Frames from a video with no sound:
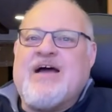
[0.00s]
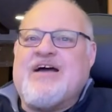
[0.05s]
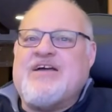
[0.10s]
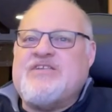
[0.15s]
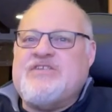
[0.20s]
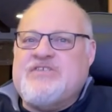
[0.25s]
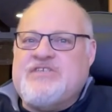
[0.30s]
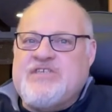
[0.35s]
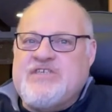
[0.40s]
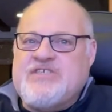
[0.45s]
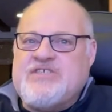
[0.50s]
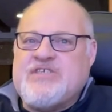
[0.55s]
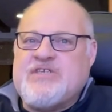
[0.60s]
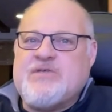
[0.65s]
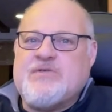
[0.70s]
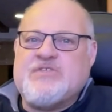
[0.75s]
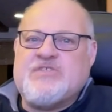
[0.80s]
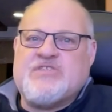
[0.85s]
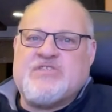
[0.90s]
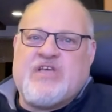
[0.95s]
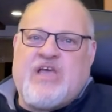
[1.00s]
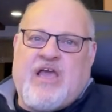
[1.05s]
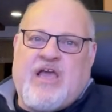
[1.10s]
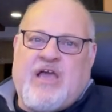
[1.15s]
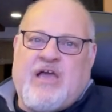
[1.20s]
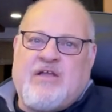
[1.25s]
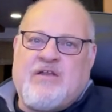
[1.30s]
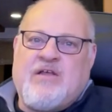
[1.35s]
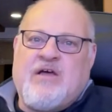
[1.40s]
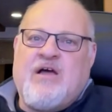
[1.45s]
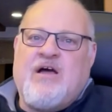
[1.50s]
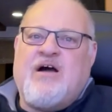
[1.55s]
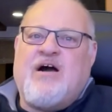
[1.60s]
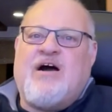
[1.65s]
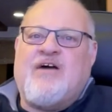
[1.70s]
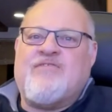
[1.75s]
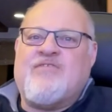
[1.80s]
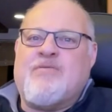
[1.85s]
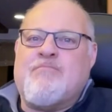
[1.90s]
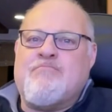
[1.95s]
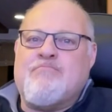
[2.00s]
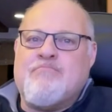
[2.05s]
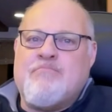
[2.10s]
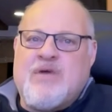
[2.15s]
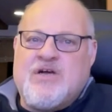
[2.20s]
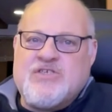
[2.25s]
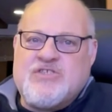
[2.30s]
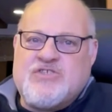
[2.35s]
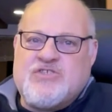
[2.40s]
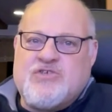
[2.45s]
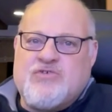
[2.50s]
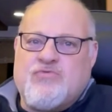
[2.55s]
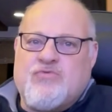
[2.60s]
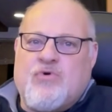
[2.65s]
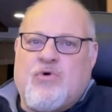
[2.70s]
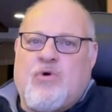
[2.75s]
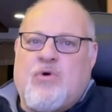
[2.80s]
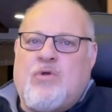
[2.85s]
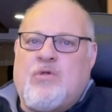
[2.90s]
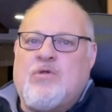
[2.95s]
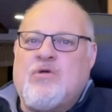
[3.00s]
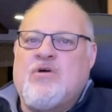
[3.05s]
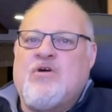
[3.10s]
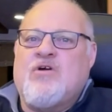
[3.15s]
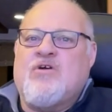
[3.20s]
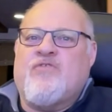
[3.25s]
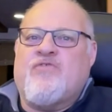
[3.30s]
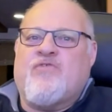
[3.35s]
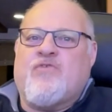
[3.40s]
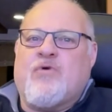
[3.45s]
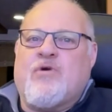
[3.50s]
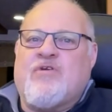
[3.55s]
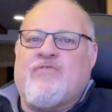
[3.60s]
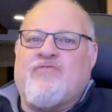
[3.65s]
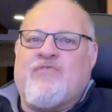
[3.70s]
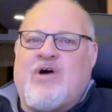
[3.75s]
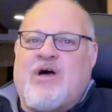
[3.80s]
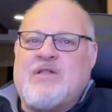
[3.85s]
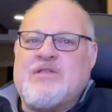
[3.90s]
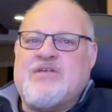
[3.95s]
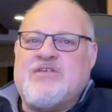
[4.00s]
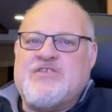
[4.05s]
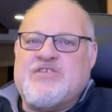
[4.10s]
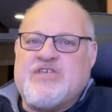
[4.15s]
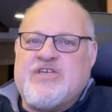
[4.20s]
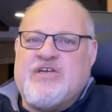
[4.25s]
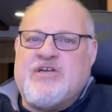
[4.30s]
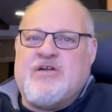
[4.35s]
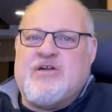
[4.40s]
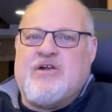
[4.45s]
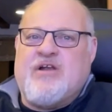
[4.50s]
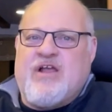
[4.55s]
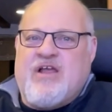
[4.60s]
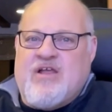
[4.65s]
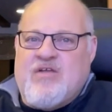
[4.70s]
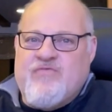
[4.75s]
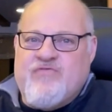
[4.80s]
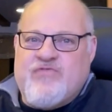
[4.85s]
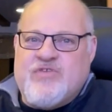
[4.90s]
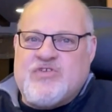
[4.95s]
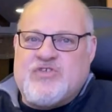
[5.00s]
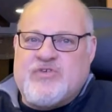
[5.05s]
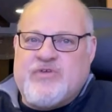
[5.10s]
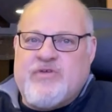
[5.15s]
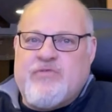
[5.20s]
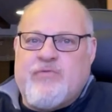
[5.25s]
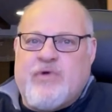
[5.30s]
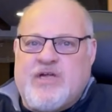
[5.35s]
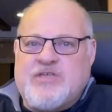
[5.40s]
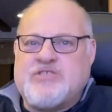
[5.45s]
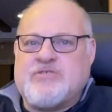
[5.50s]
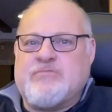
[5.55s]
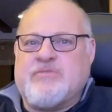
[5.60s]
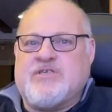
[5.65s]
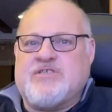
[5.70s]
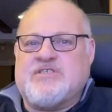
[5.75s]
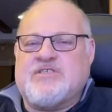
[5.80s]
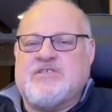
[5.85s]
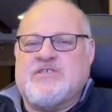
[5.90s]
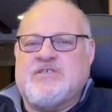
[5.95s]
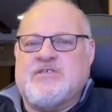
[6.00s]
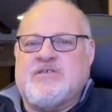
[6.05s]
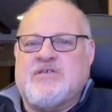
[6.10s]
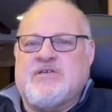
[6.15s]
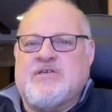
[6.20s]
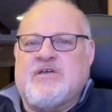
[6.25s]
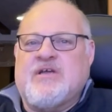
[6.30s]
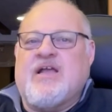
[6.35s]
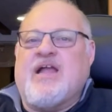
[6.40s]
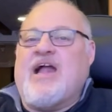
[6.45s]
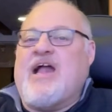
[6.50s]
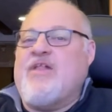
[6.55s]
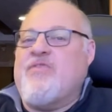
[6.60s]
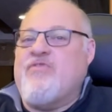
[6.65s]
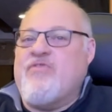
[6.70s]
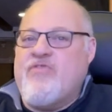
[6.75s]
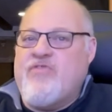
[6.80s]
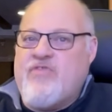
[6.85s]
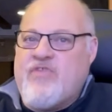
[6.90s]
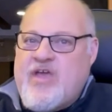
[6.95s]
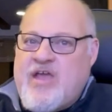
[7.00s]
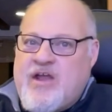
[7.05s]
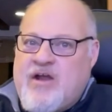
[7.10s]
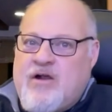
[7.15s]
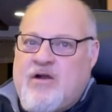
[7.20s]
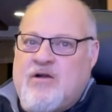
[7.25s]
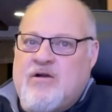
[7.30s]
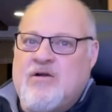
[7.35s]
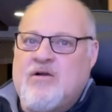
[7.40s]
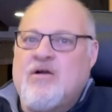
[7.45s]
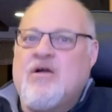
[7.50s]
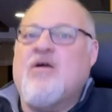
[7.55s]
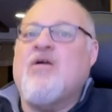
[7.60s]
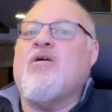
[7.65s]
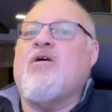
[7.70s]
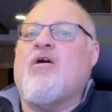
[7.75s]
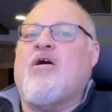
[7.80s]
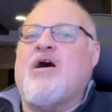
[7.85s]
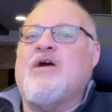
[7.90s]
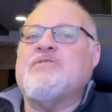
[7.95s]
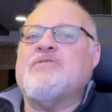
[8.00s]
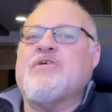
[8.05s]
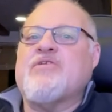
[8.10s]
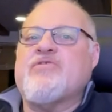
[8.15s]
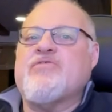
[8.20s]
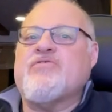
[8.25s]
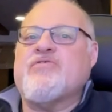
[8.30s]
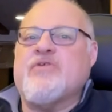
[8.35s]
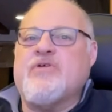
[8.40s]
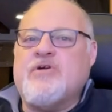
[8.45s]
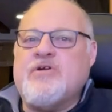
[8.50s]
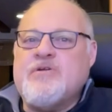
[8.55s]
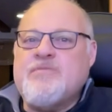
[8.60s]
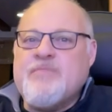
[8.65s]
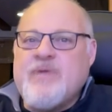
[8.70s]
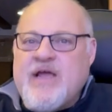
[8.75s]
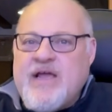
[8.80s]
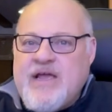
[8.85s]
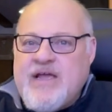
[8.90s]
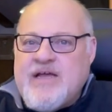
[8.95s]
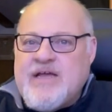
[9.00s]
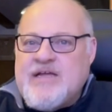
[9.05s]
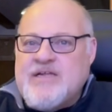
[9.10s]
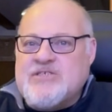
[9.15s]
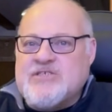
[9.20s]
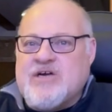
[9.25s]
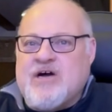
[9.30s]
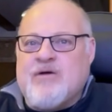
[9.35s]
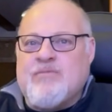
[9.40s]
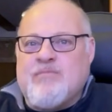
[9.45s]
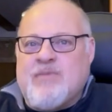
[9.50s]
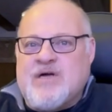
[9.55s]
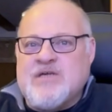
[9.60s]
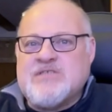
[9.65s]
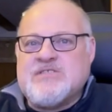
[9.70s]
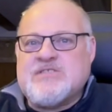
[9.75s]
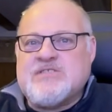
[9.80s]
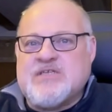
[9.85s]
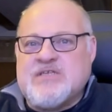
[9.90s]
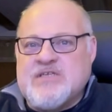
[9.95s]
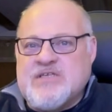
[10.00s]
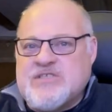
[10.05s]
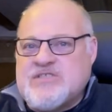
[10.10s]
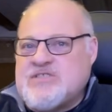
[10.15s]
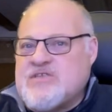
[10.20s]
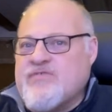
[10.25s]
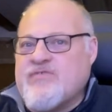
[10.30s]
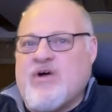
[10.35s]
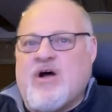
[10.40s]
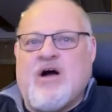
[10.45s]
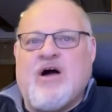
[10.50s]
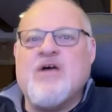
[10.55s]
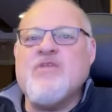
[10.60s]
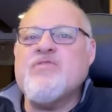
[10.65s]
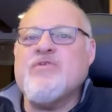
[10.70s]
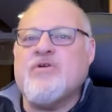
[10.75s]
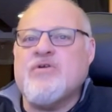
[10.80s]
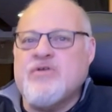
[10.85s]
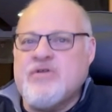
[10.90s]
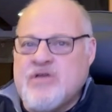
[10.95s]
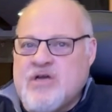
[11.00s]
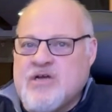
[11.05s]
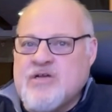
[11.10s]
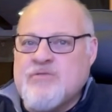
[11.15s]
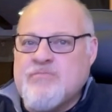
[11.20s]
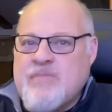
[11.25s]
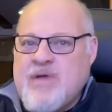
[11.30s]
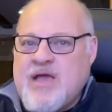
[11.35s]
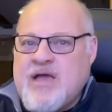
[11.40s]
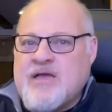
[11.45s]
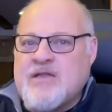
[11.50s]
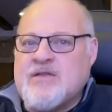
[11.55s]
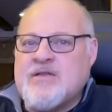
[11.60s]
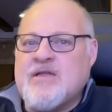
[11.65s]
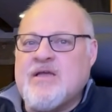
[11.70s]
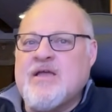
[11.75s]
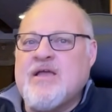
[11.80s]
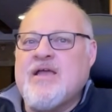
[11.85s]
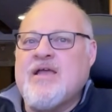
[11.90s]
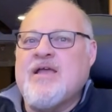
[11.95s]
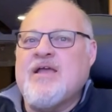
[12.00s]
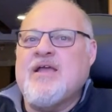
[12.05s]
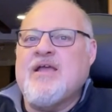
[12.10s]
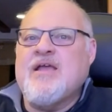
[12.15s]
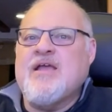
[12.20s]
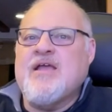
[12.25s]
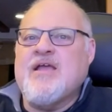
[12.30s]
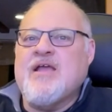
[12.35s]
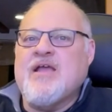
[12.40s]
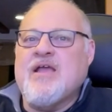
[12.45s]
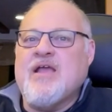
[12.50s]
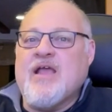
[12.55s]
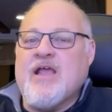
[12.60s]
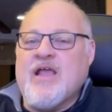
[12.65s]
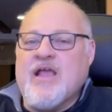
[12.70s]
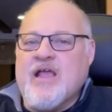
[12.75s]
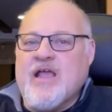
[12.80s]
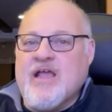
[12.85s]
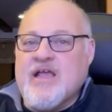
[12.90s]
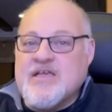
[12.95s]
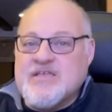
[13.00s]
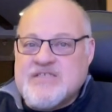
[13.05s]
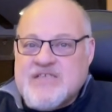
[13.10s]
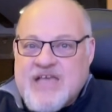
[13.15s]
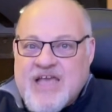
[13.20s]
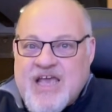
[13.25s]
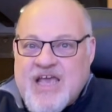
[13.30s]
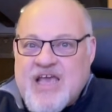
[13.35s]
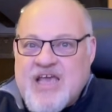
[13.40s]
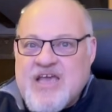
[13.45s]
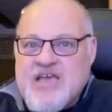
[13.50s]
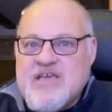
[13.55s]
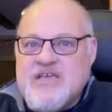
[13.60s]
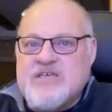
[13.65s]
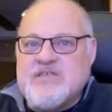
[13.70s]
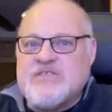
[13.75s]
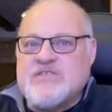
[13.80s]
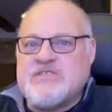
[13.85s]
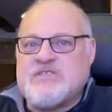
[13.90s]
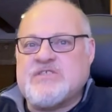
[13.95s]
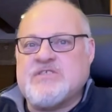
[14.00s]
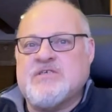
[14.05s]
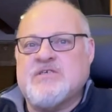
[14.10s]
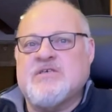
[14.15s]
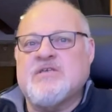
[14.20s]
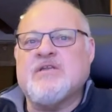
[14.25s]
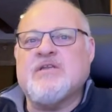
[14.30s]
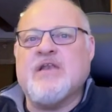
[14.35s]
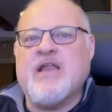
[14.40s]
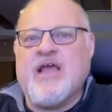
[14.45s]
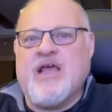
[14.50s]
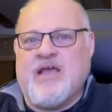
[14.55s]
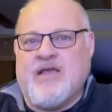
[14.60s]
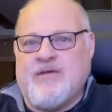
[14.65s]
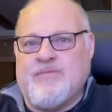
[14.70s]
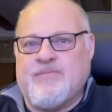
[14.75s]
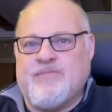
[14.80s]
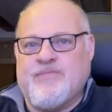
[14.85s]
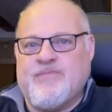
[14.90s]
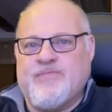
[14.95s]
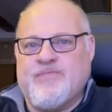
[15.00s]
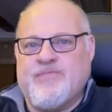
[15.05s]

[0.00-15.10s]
a digital scan of a muster roll for a volunteer infantry regiment. And there, on the third page, amongst the list of other young men, is his name.